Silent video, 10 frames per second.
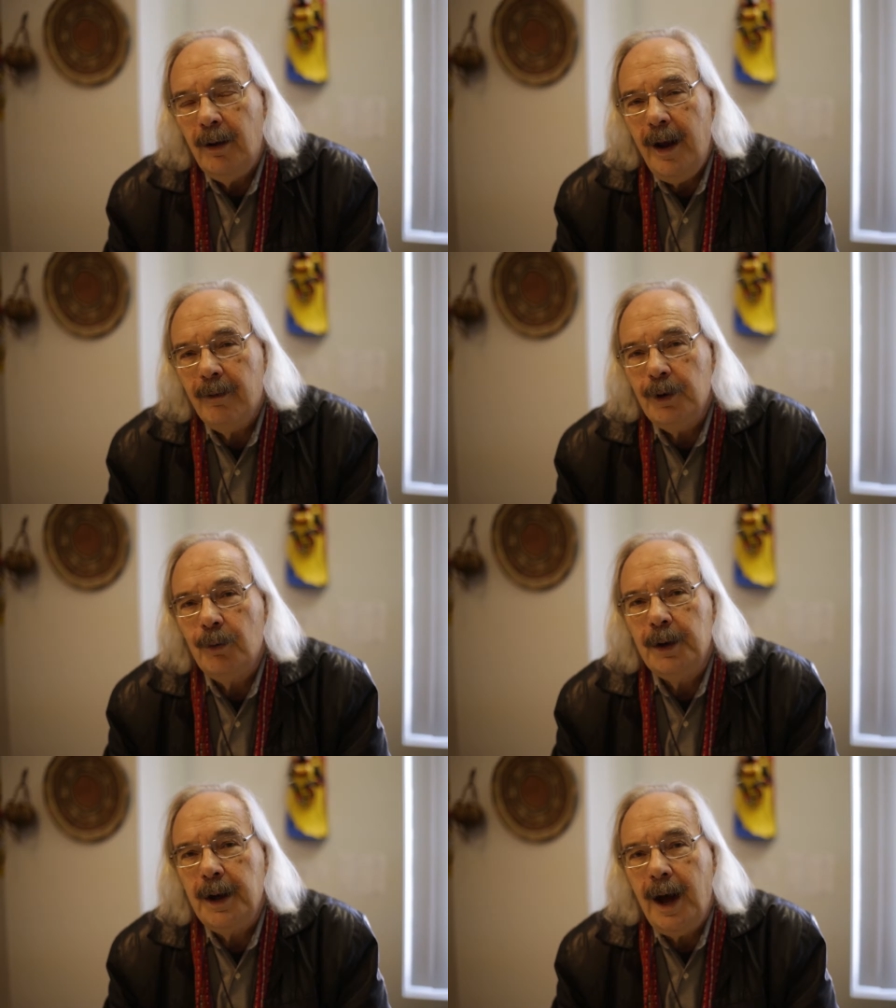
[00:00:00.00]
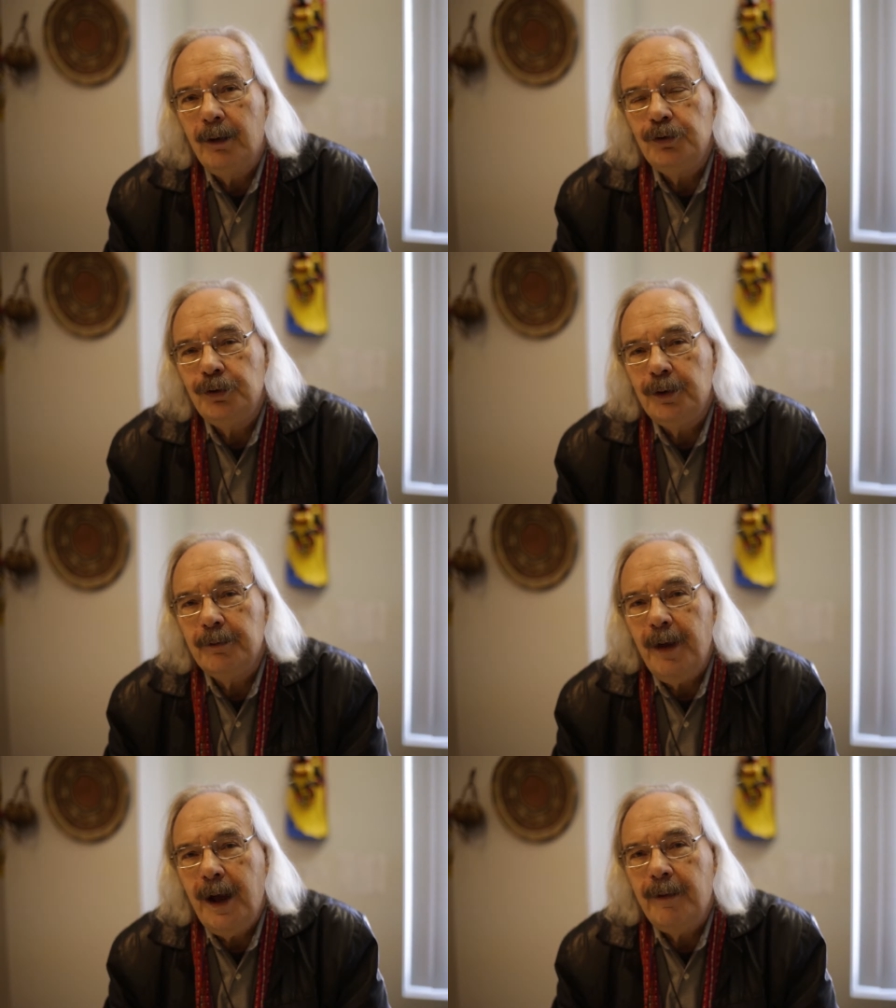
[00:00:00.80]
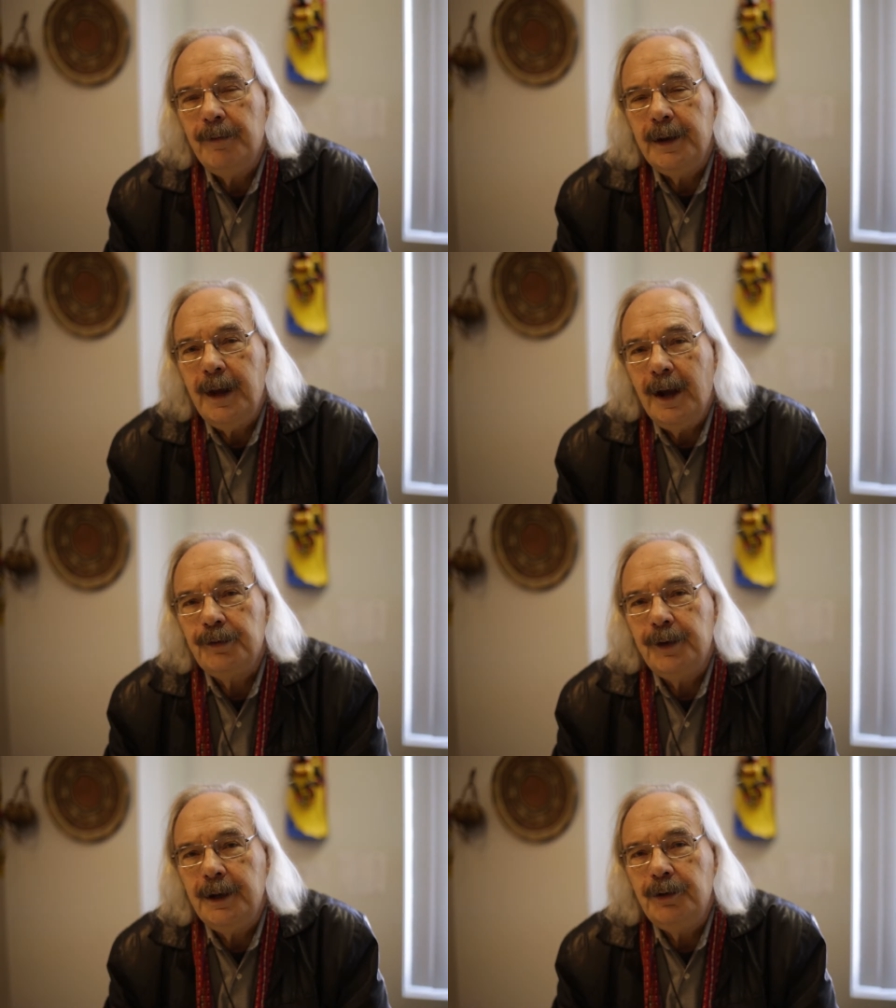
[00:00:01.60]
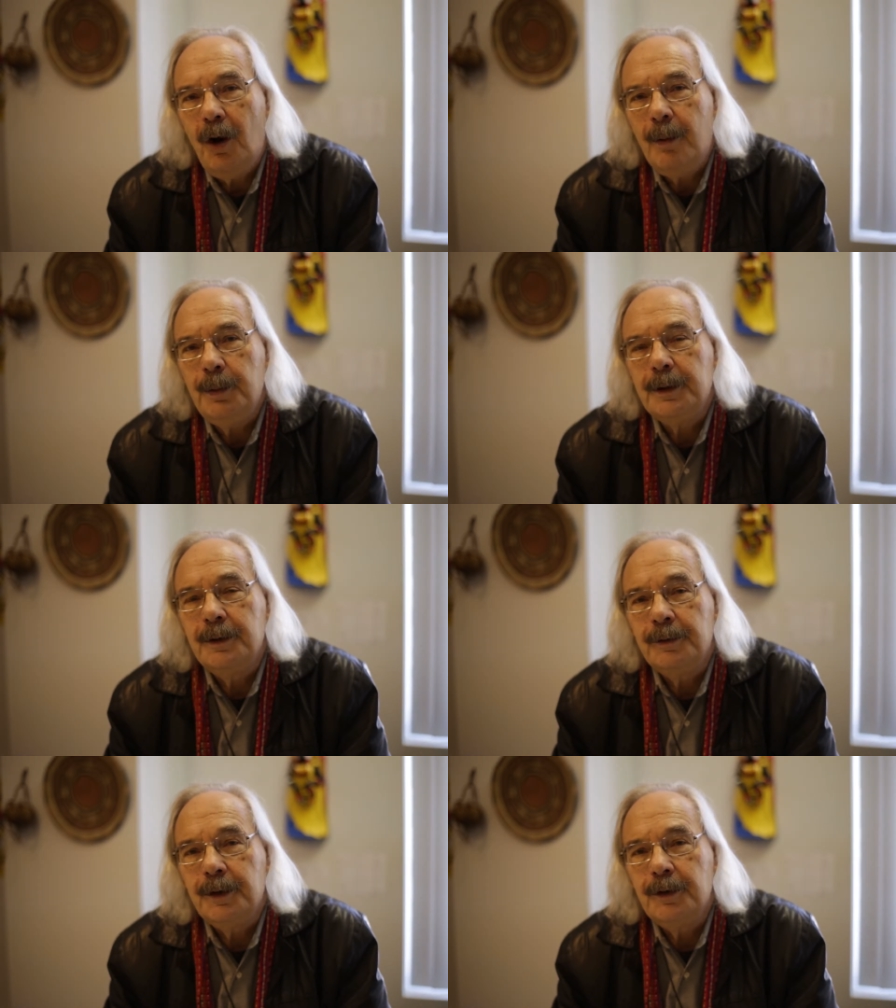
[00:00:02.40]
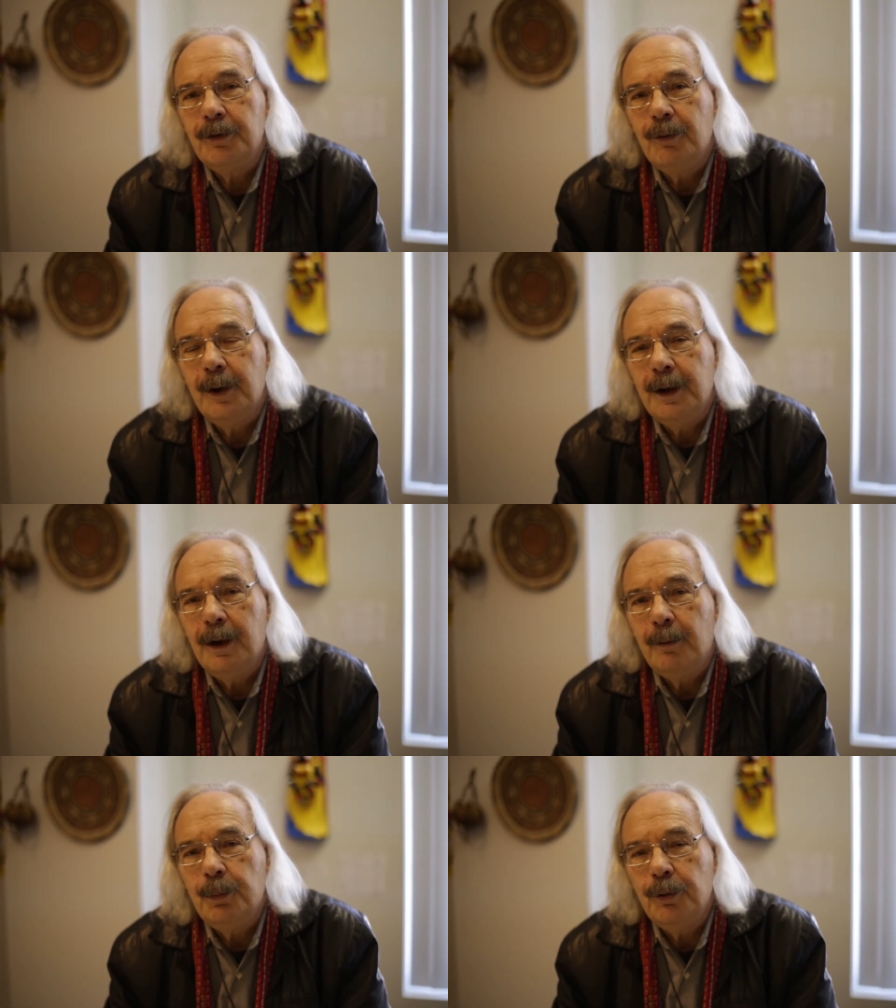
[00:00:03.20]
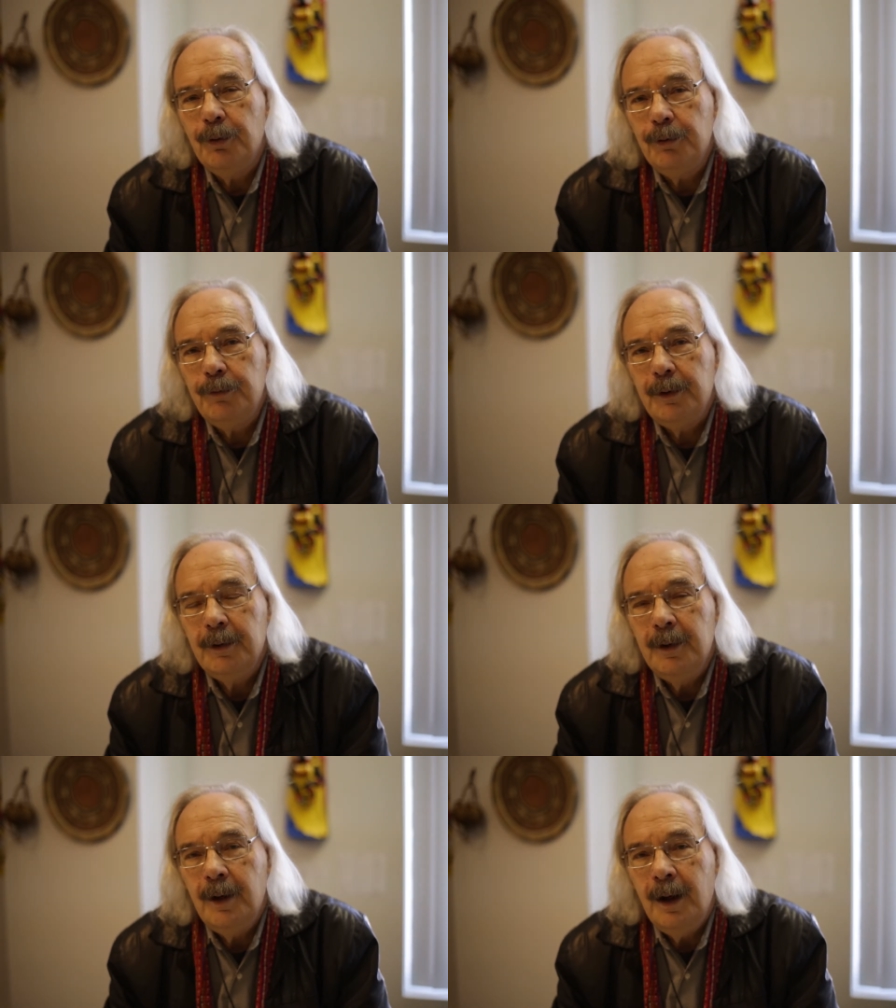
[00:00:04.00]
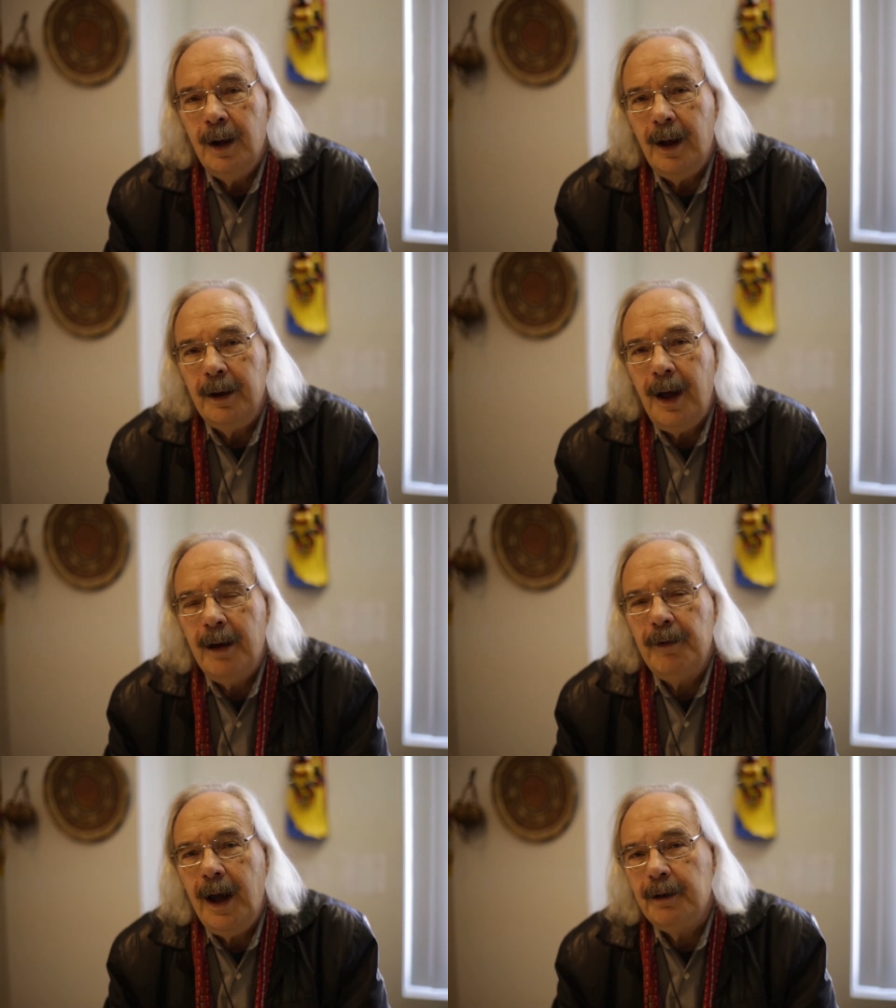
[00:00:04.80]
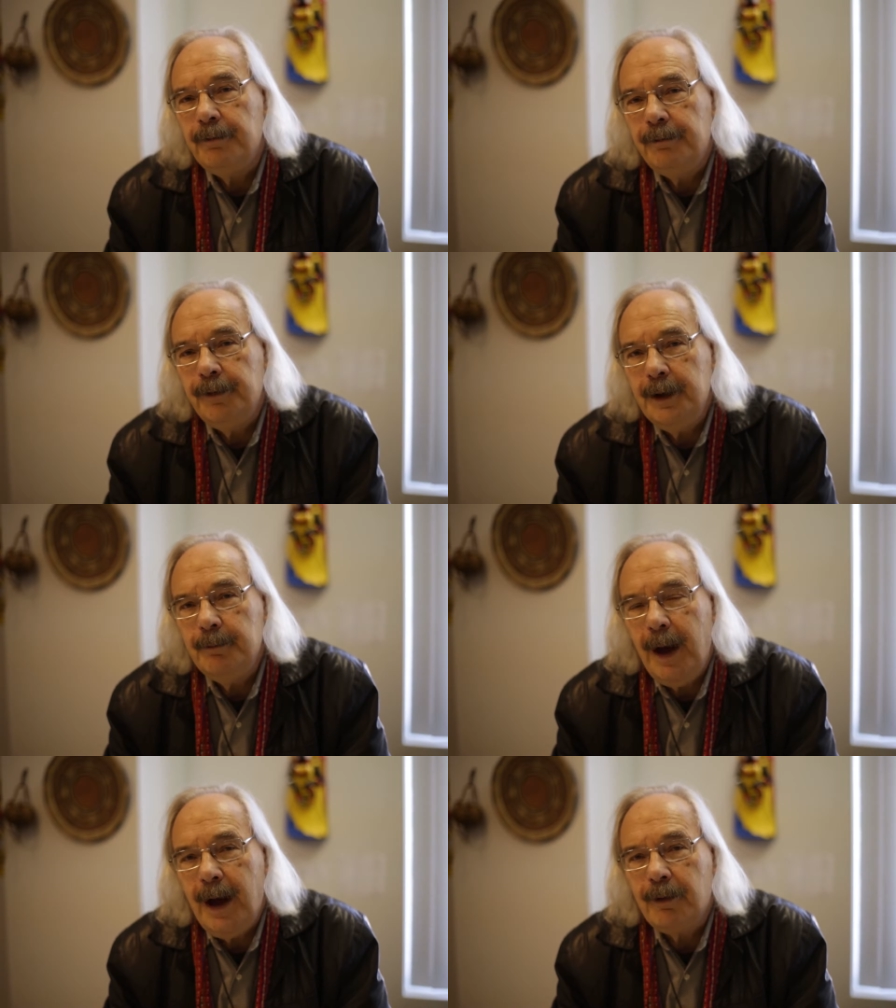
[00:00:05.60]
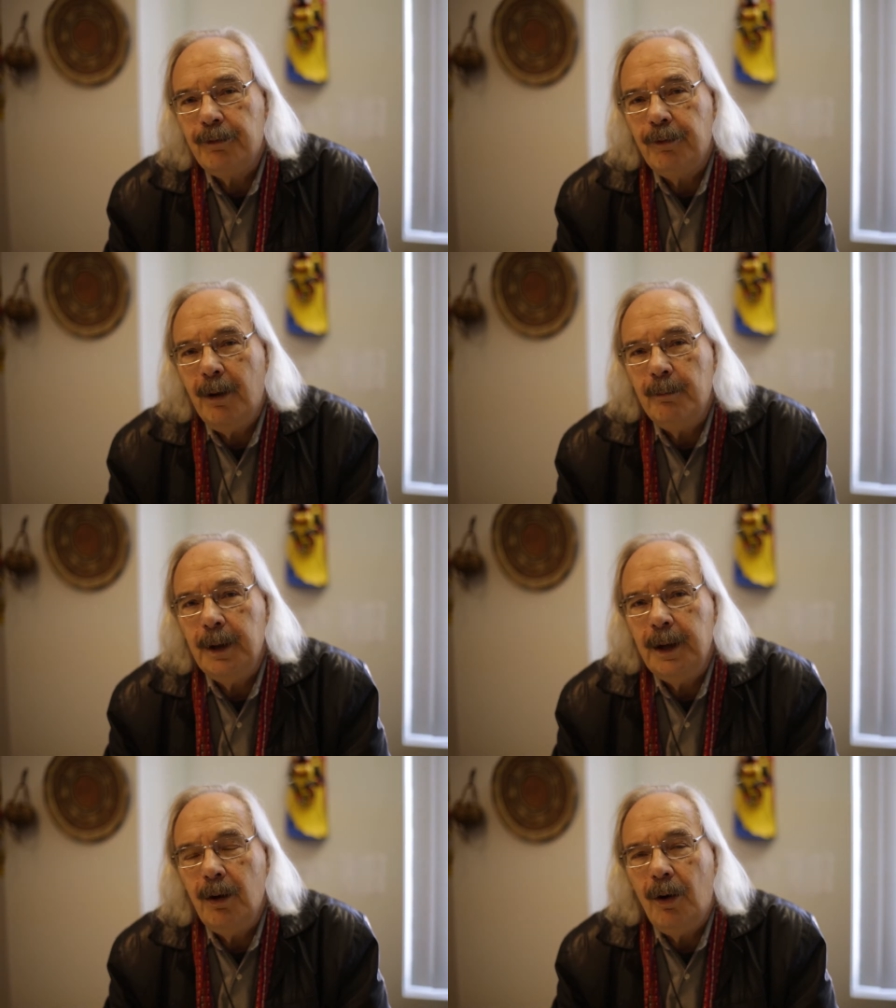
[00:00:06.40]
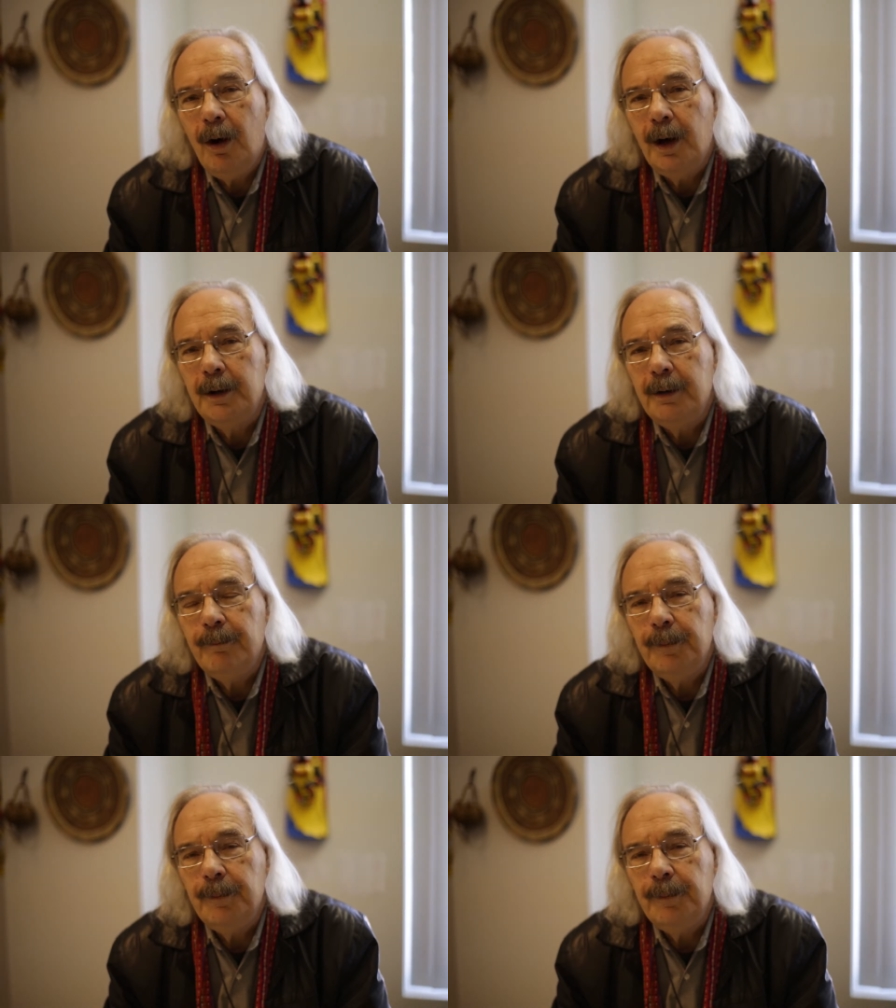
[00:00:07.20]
Everyone now should have had the essay topic that they're doing approved and have had feedback from me on